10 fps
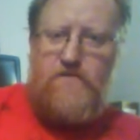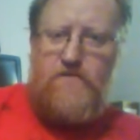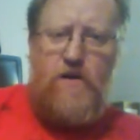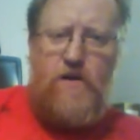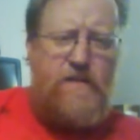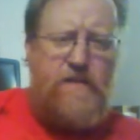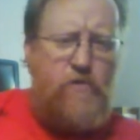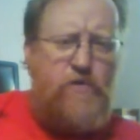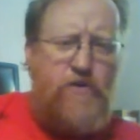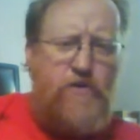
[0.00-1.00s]
Sorry, I think they
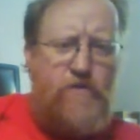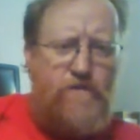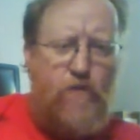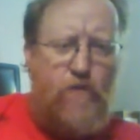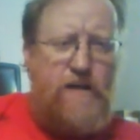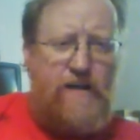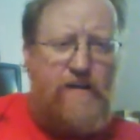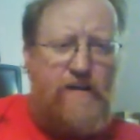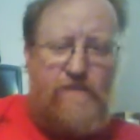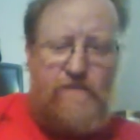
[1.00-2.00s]
were going to do a format, kind
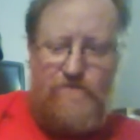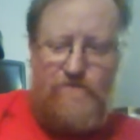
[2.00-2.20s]
of like